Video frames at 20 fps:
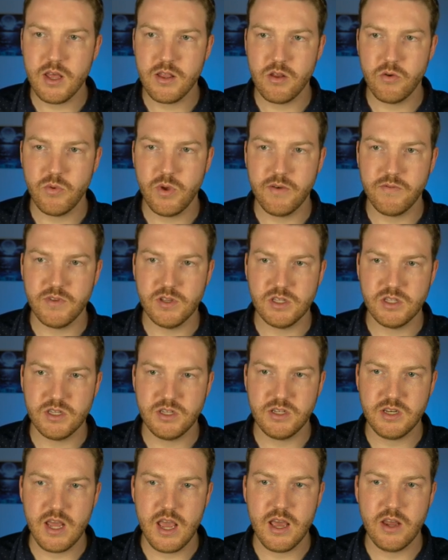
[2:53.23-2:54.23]
And then we have this
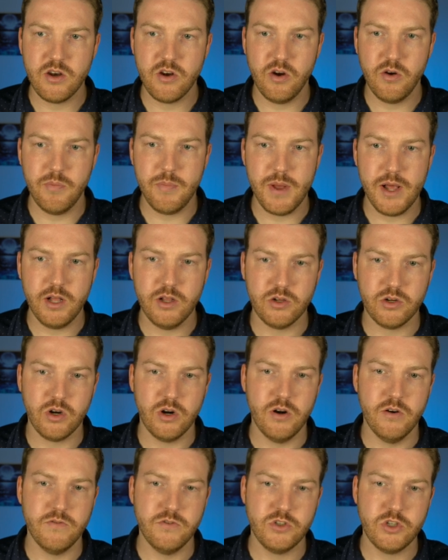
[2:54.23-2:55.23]
standard bell
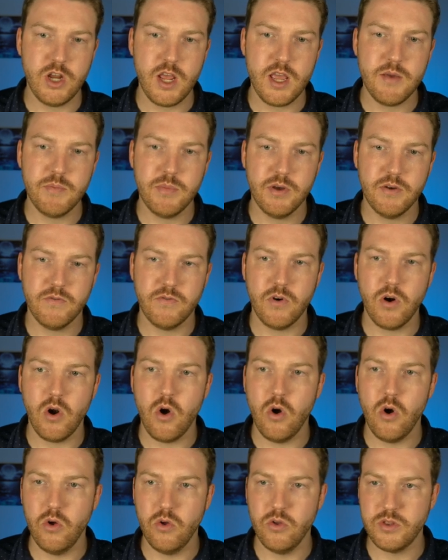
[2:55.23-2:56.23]
curve shape
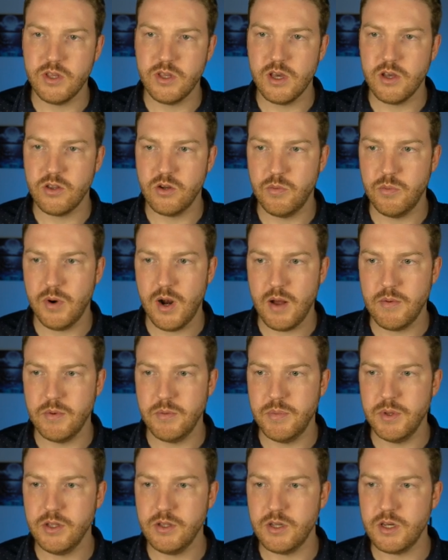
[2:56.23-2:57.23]
for all the other
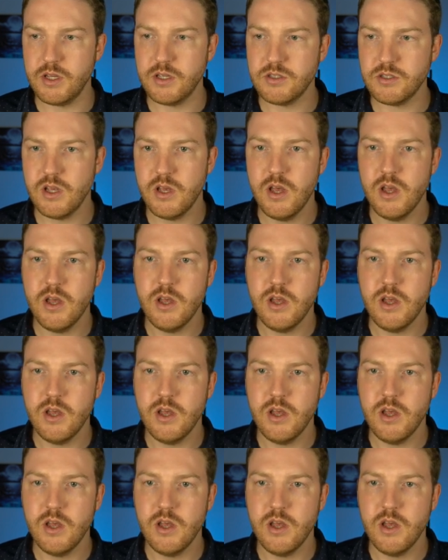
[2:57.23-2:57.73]
probabilities.